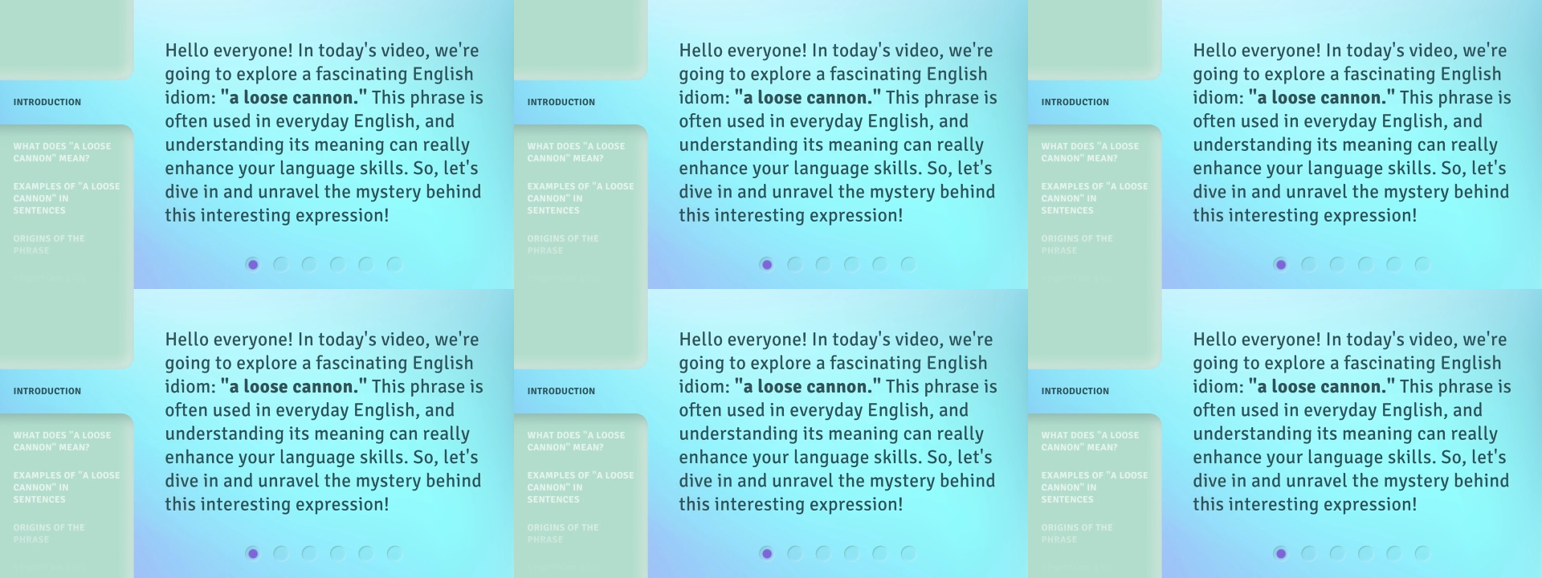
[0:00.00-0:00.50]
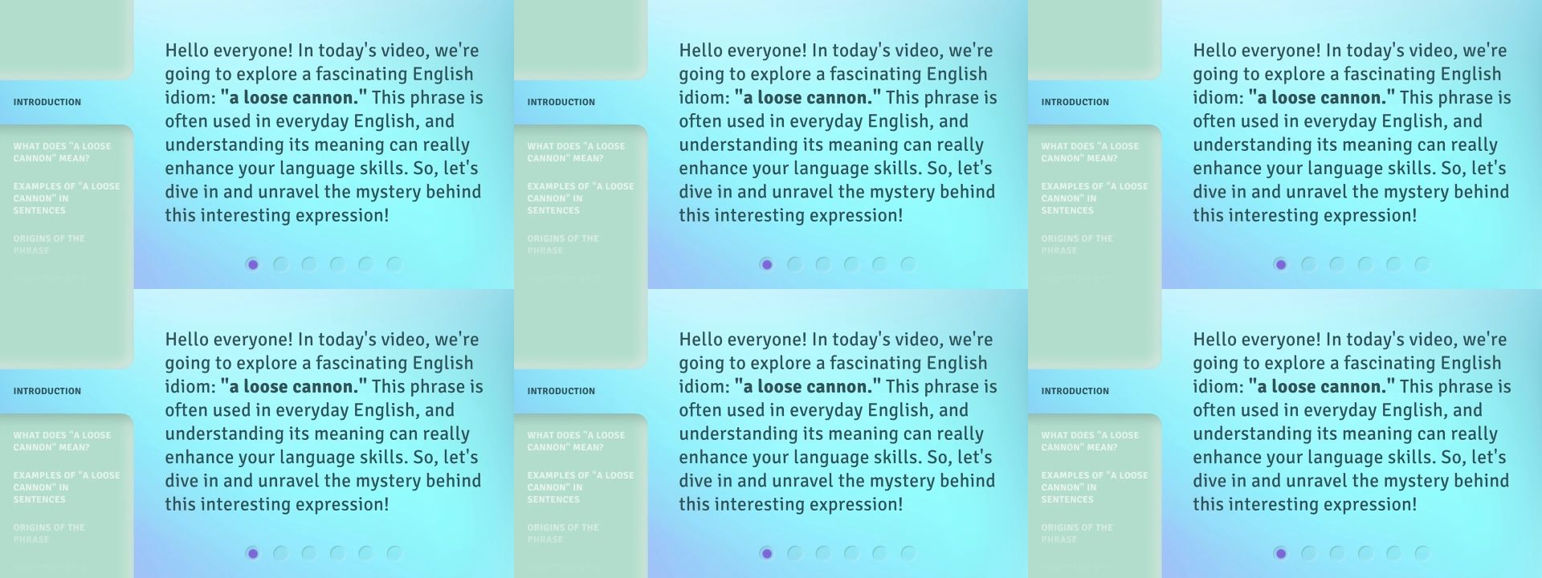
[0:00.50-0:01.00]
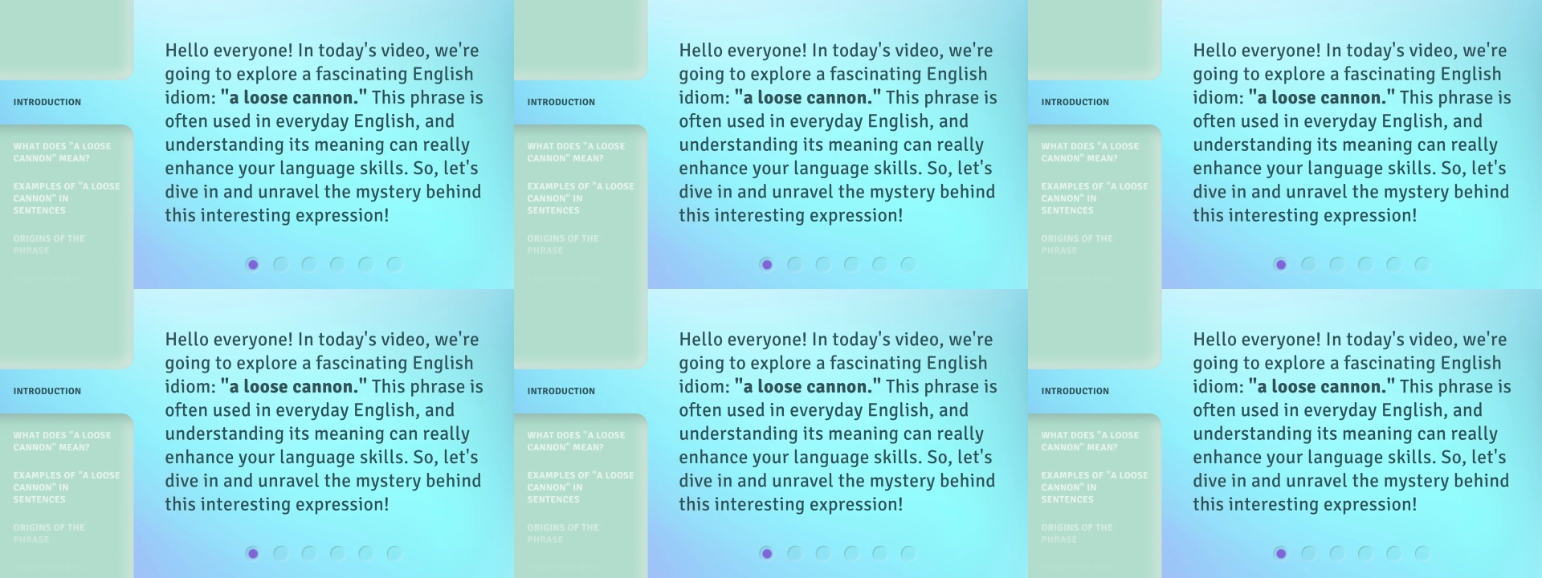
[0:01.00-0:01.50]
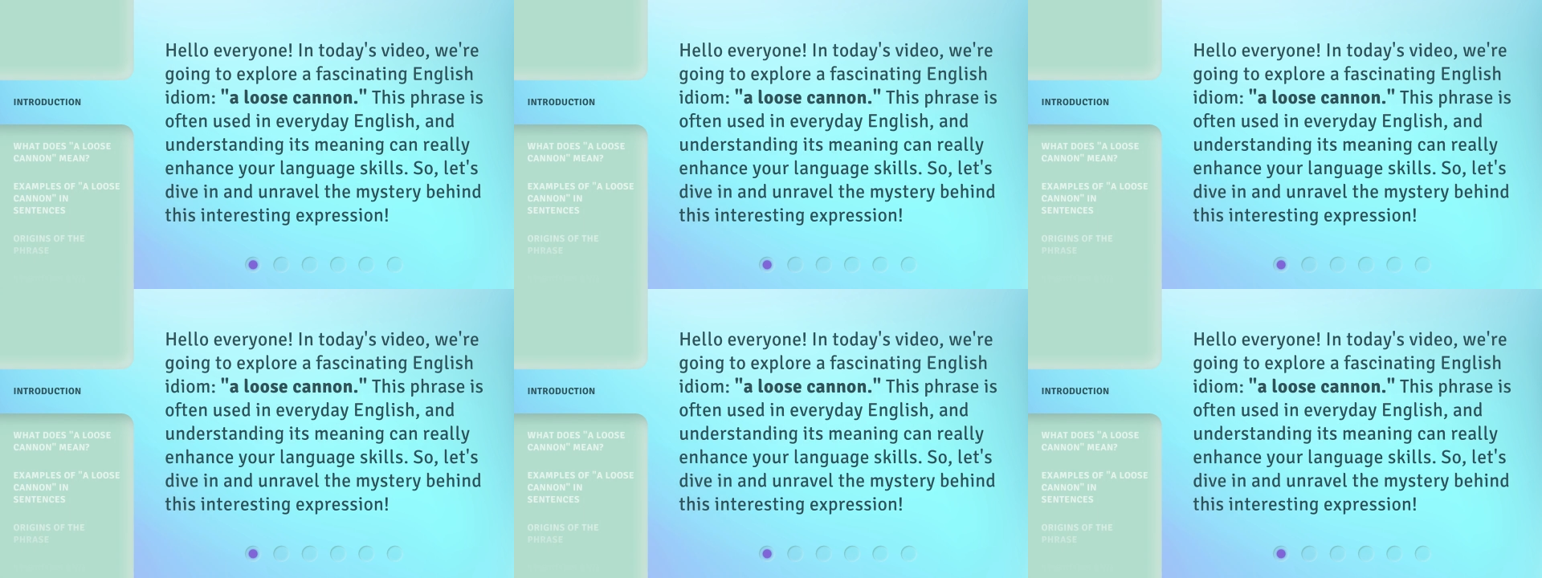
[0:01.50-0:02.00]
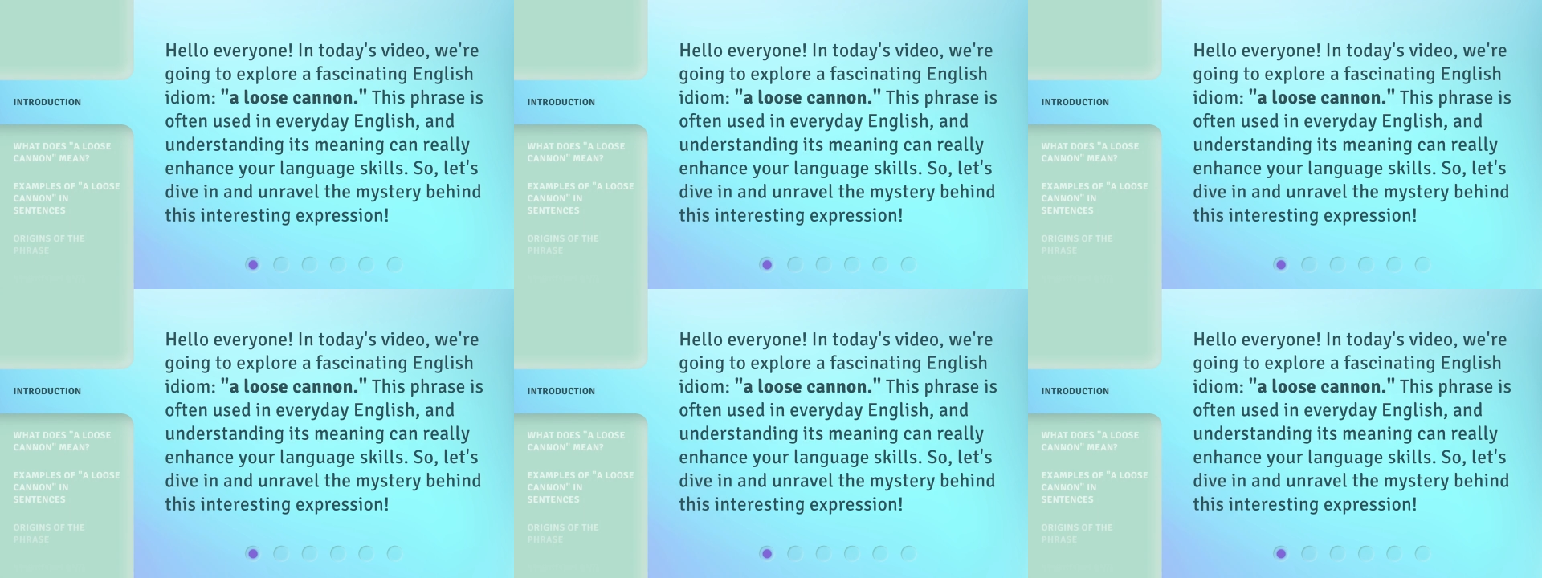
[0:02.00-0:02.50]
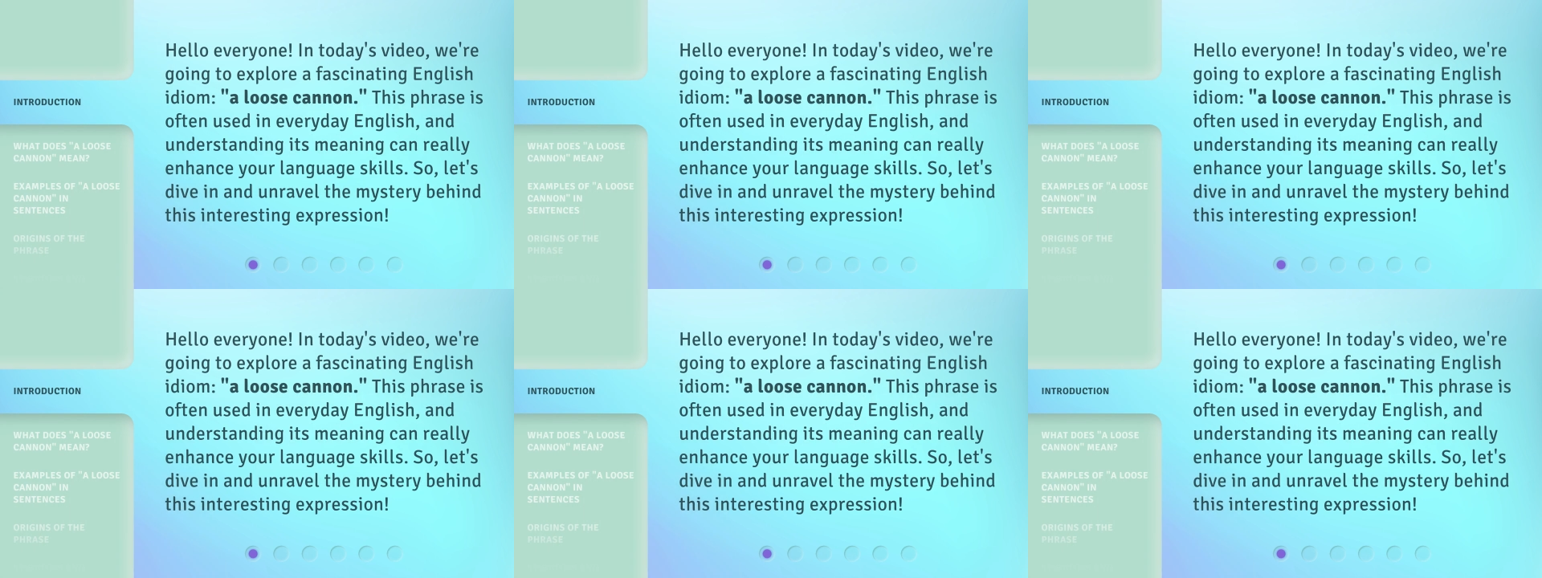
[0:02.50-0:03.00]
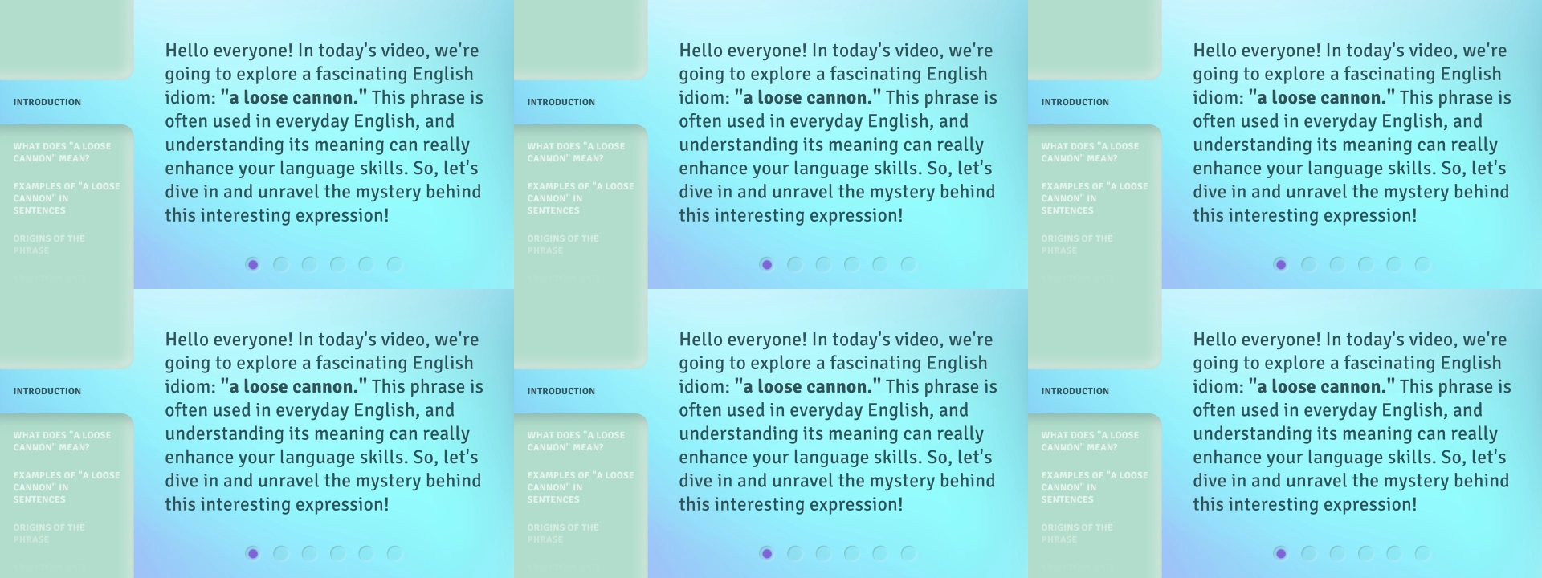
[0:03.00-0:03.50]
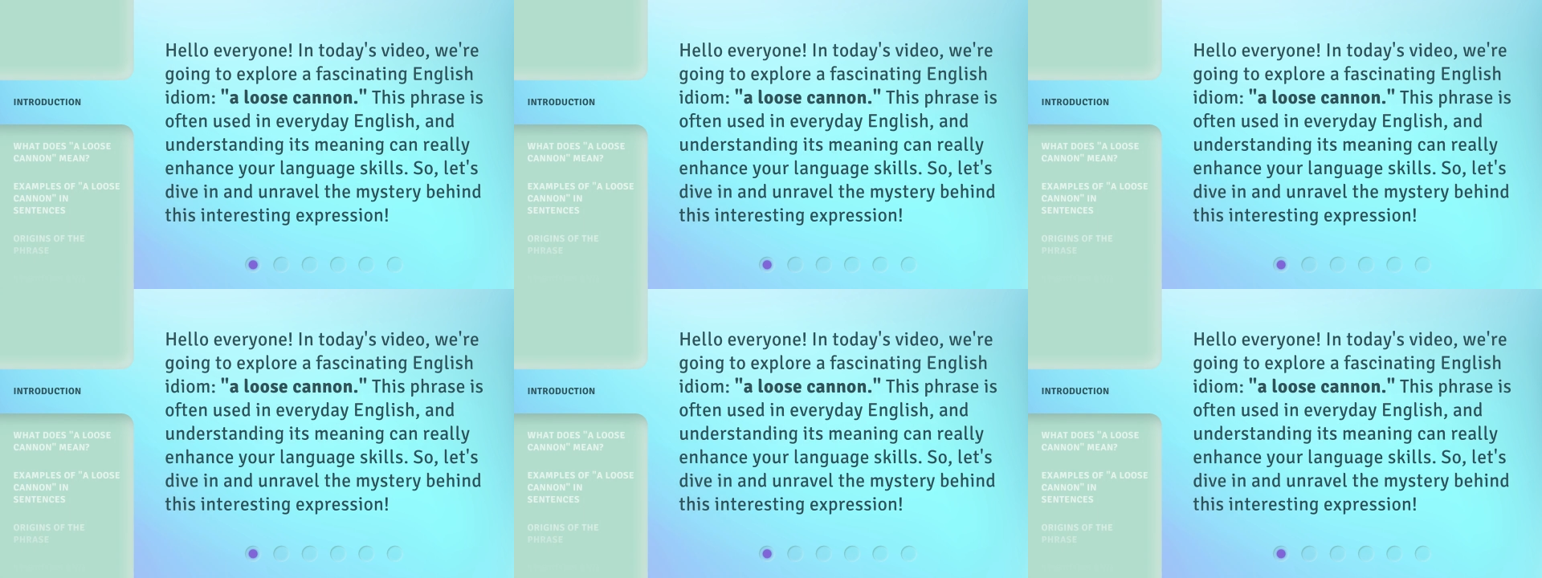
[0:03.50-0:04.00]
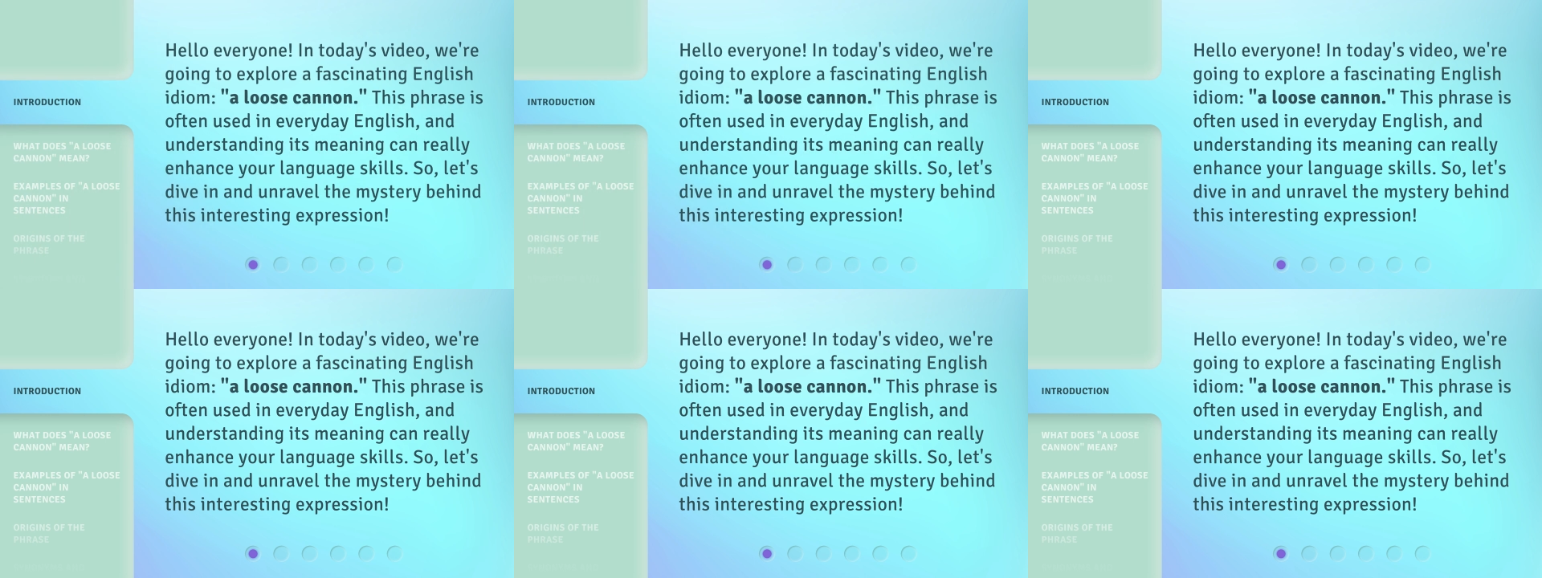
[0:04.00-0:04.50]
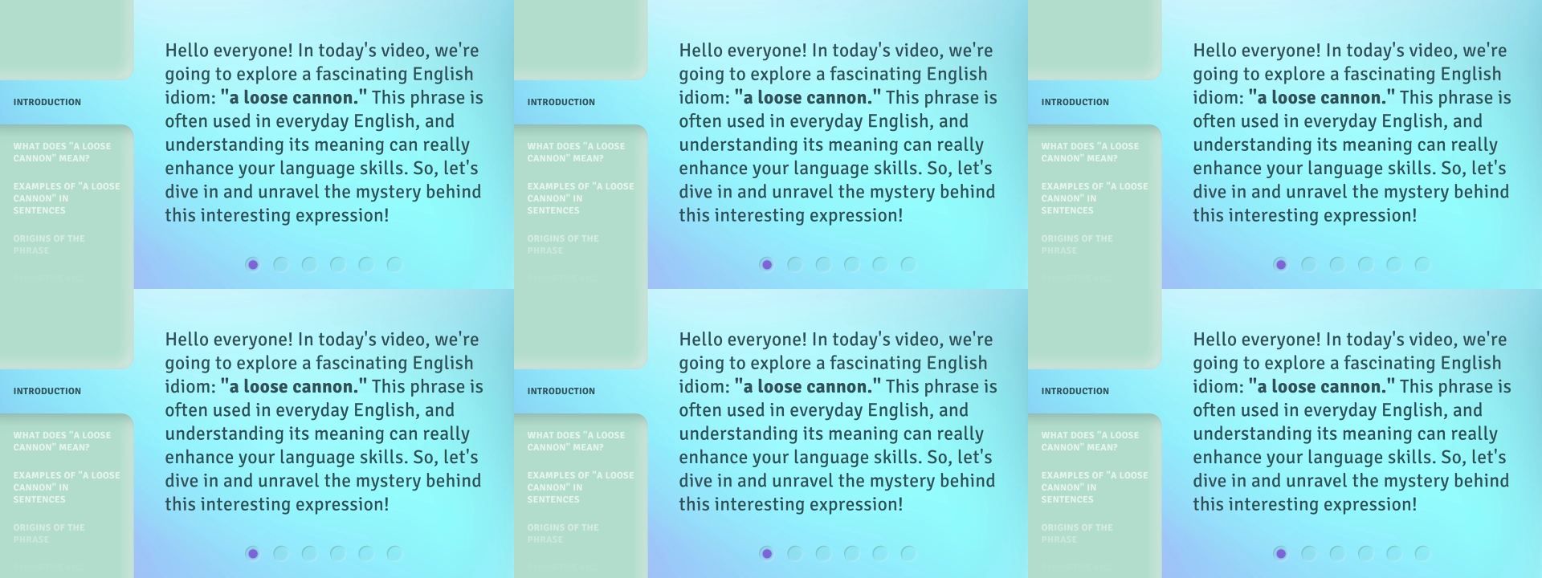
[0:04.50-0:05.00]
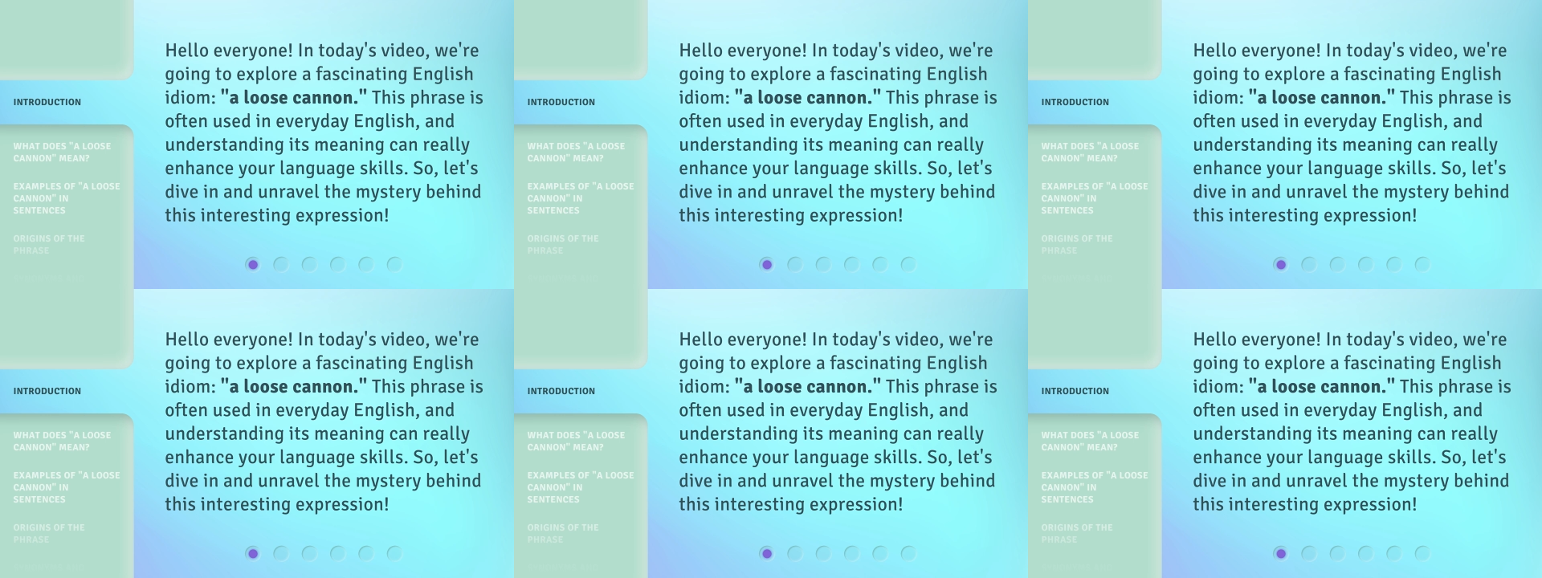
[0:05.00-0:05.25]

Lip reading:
(no speaker visible)